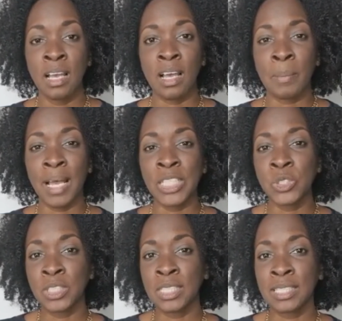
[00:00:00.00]
Um, I
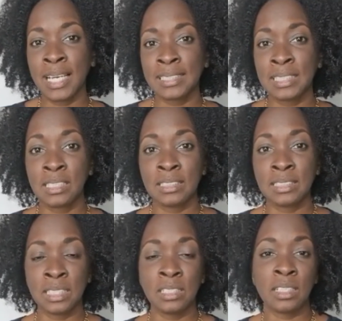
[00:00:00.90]
usually like to
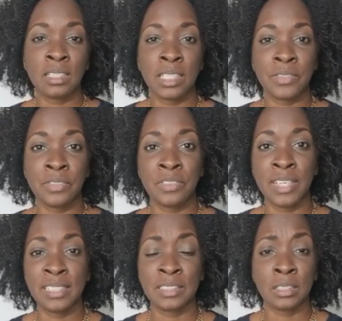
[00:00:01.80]
see a click-through
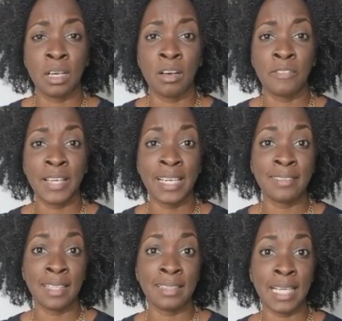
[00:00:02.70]
rate of
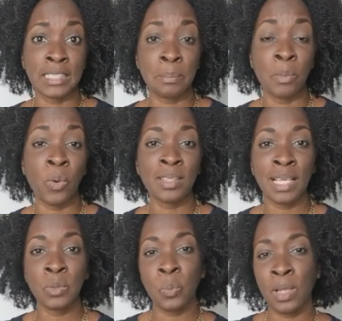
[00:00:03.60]
anything that's more
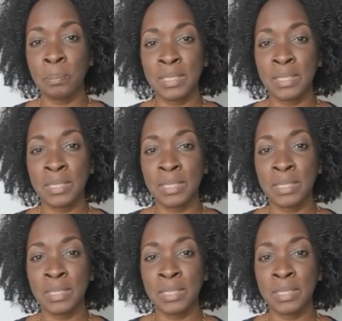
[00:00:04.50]
than 1%.